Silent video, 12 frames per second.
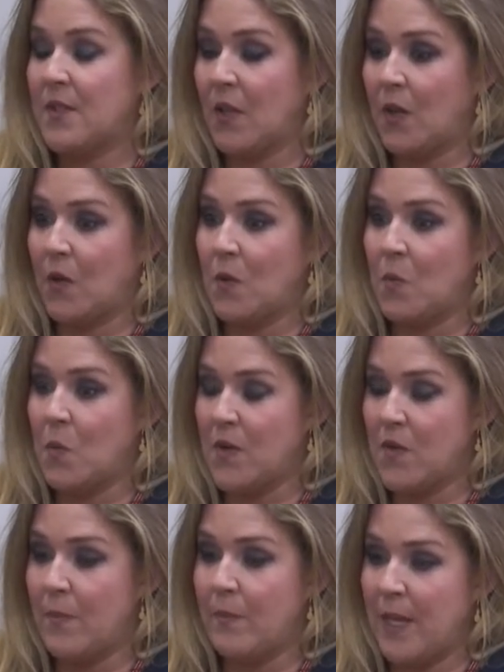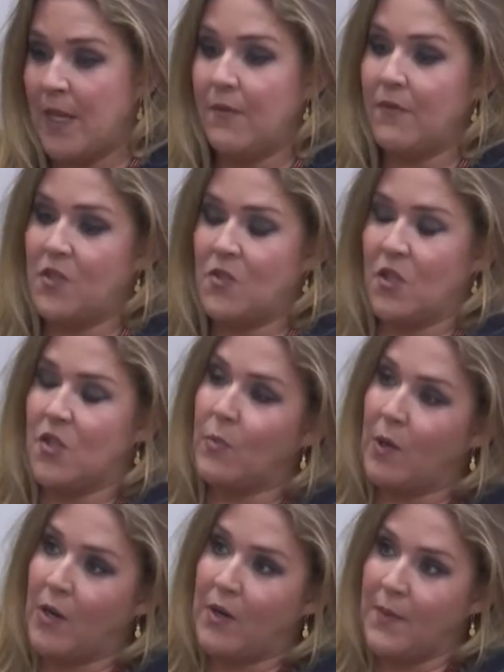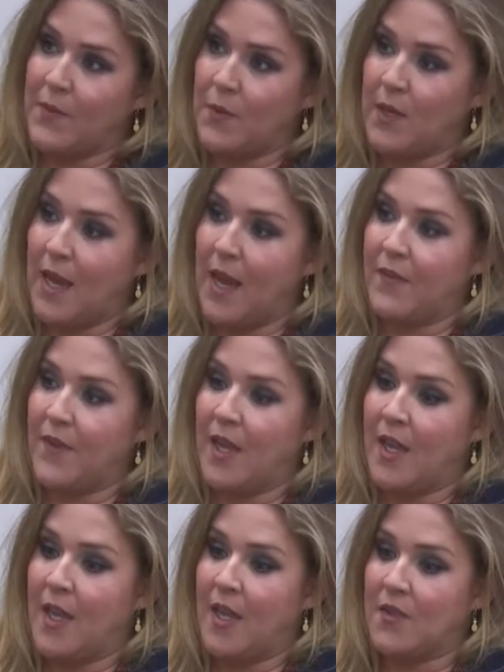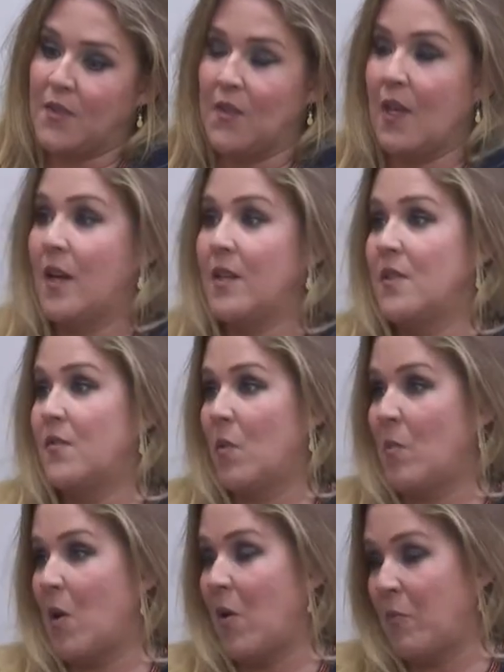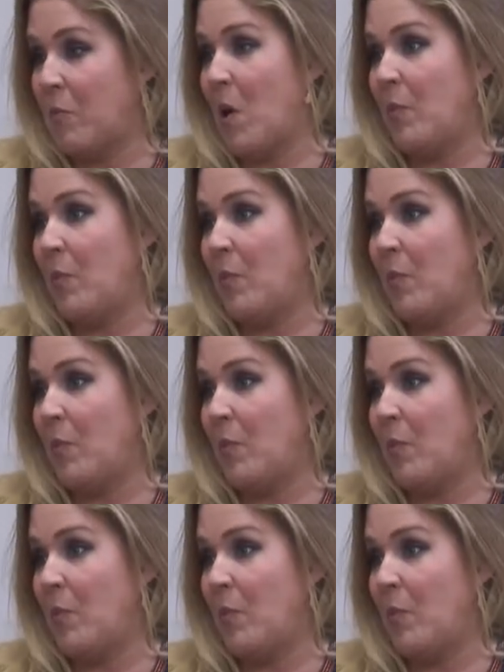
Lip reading: So one of the big infrastructure programs we have here is on the island of